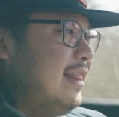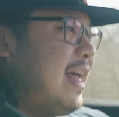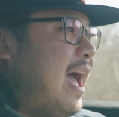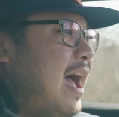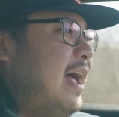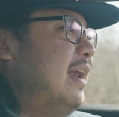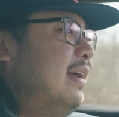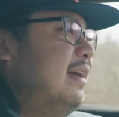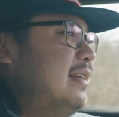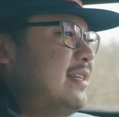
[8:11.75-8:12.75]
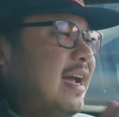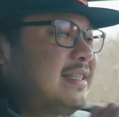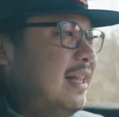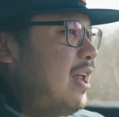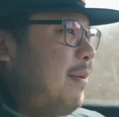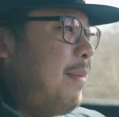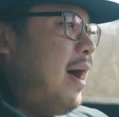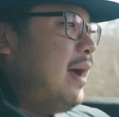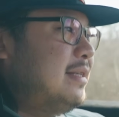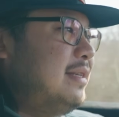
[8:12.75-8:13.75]
that checks a lot of
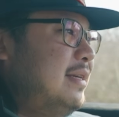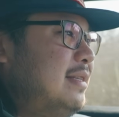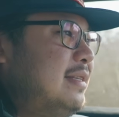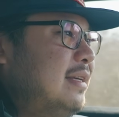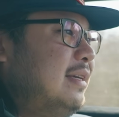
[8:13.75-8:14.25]
boxes,